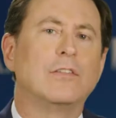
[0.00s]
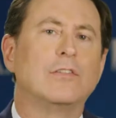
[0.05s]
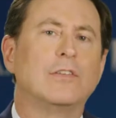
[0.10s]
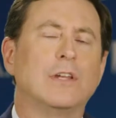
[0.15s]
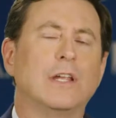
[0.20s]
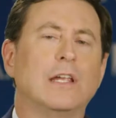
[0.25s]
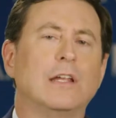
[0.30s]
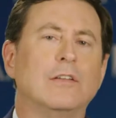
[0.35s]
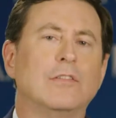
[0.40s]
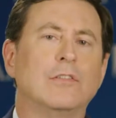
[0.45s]

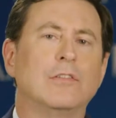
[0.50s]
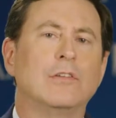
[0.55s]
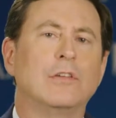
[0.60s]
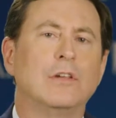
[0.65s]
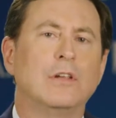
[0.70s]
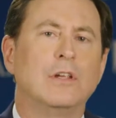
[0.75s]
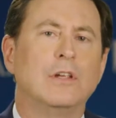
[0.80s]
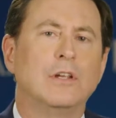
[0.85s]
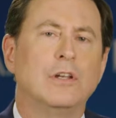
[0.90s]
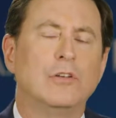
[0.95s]
States
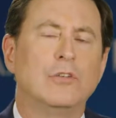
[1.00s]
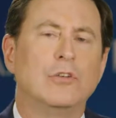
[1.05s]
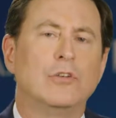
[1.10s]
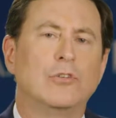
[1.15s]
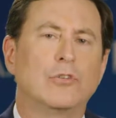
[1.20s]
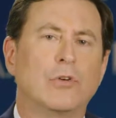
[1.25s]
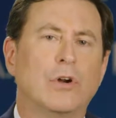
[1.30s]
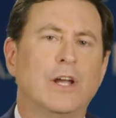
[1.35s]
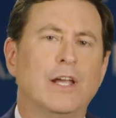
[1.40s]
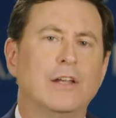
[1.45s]
to
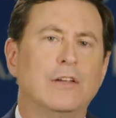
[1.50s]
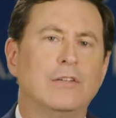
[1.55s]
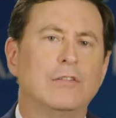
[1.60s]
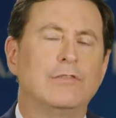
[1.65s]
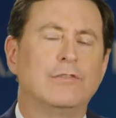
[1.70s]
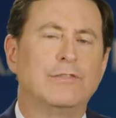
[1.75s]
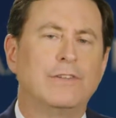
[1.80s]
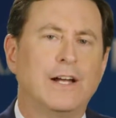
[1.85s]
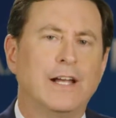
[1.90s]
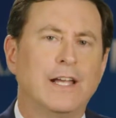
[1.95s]
try to
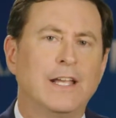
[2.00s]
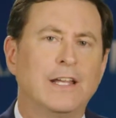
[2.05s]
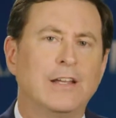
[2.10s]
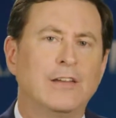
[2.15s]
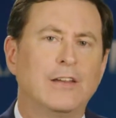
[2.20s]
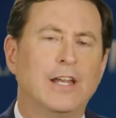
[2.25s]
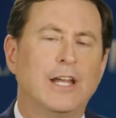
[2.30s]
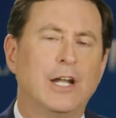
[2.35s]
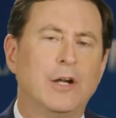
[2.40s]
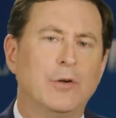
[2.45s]

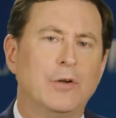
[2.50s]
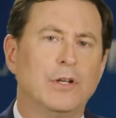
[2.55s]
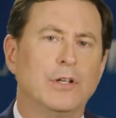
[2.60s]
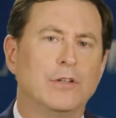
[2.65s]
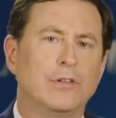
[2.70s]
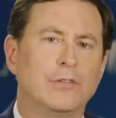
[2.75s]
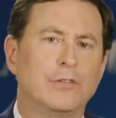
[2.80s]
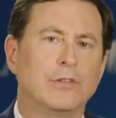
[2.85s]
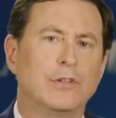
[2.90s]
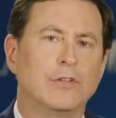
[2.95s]
find
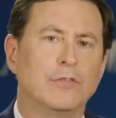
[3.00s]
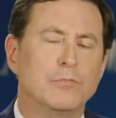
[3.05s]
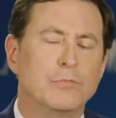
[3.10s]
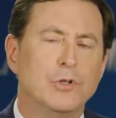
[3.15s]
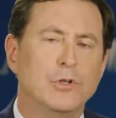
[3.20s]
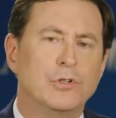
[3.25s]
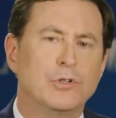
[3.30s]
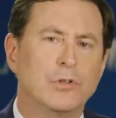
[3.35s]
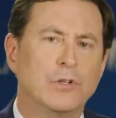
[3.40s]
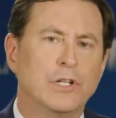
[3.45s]
areas of
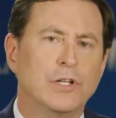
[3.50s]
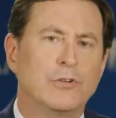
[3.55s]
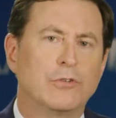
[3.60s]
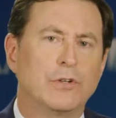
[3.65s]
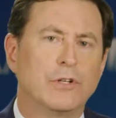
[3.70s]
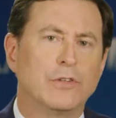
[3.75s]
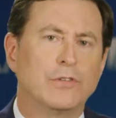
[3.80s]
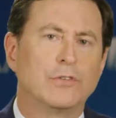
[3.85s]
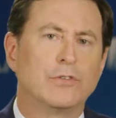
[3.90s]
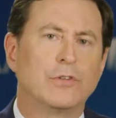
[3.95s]
mutual
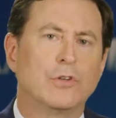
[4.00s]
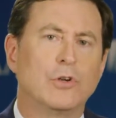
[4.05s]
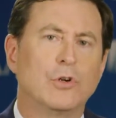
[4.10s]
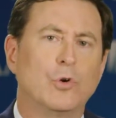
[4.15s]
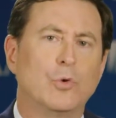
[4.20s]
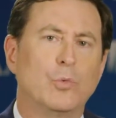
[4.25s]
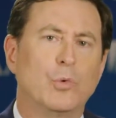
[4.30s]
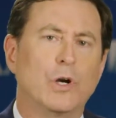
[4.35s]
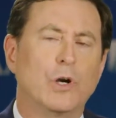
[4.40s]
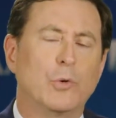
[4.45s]
interest
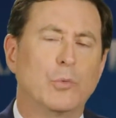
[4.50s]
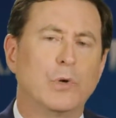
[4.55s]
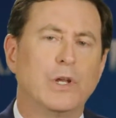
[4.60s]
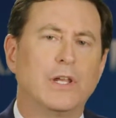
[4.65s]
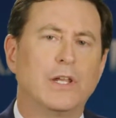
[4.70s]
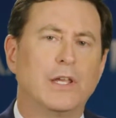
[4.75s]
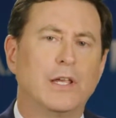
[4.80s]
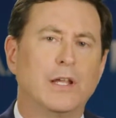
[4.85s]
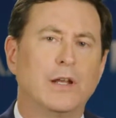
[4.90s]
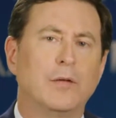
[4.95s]
where we
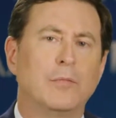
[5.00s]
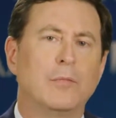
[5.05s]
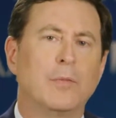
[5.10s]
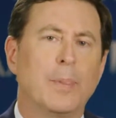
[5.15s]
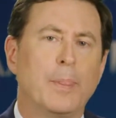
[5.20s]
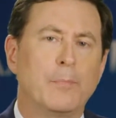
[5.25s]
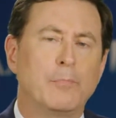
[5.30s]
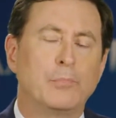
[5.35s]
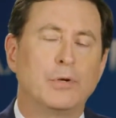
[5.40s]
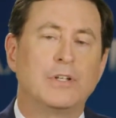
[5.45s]
can
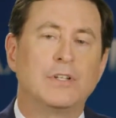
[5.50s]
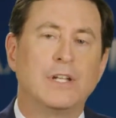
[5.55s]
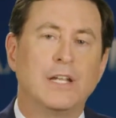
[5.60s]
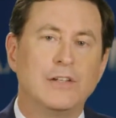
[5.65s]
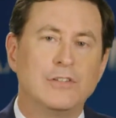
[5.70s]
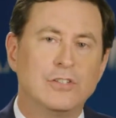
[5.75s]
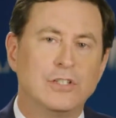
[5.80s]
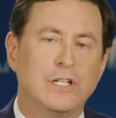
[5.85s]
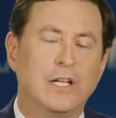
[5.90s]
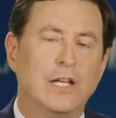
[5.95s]

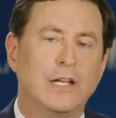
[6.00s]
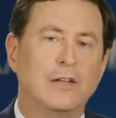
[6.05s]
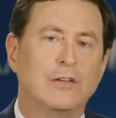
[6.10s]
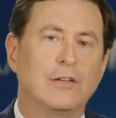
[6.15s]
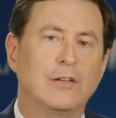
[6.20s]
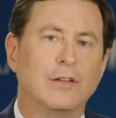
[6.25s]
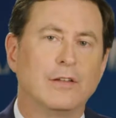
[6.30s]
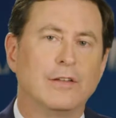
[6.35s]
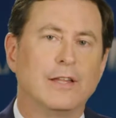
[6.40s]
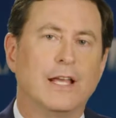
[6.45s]

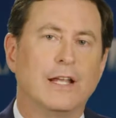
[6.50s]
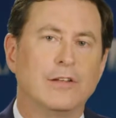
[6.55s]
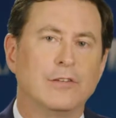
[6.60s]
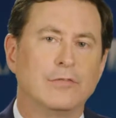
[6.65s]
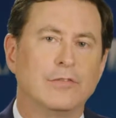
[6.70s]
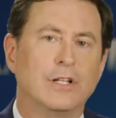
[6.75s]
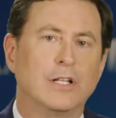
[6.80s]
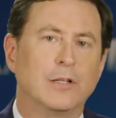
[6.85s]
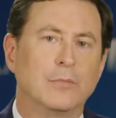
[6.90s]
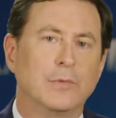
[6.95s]
potentiate that
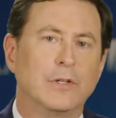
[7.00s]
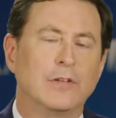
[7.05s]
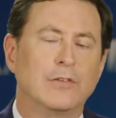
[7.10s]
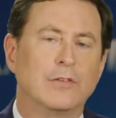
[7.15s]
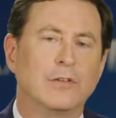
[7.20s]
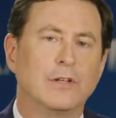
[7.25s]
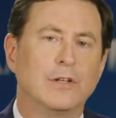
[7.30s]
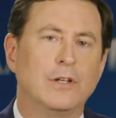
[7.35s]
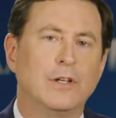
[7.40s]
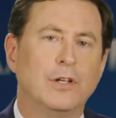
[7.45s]

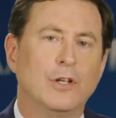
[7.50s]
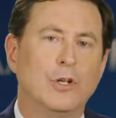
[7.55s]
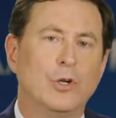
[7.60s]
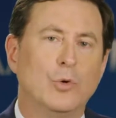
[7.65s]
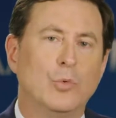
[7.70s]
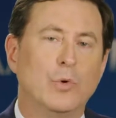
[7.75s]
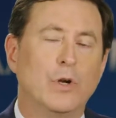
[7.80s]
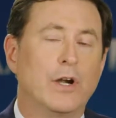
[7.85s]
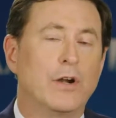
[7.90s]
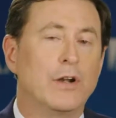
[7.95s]
development.
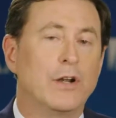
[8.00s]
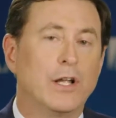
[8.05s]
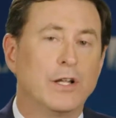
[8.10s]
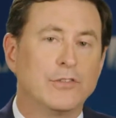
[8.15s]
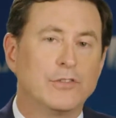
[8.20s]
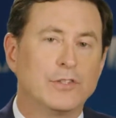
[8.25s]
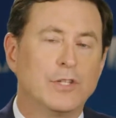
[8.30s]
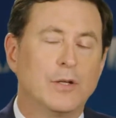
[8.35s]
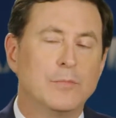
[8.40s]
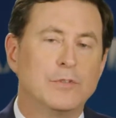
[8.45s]
We are
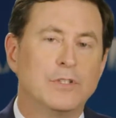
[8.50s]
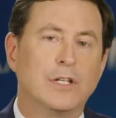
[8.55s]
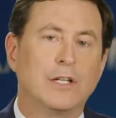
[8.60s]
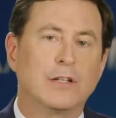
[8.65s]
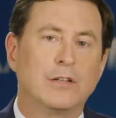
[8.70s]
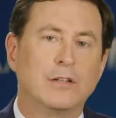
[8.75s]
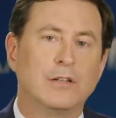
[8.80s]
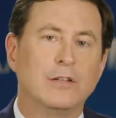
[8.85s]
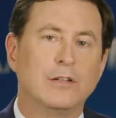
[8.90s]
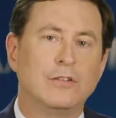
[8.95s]
not
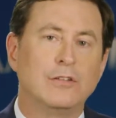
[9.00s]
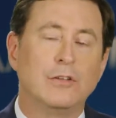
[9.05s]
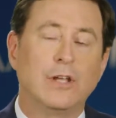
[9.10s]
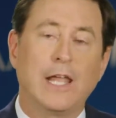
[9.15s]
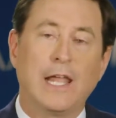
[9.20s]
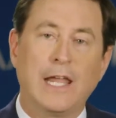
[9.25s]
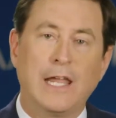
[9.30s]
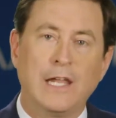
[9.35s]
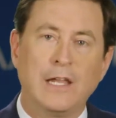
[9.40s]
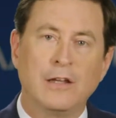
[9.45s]
subject to
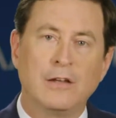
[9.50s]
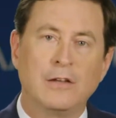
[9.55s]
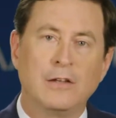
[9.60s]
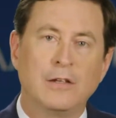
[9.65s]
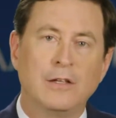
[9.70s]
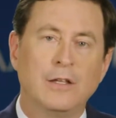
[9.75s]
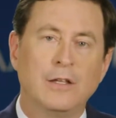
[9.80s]
aid,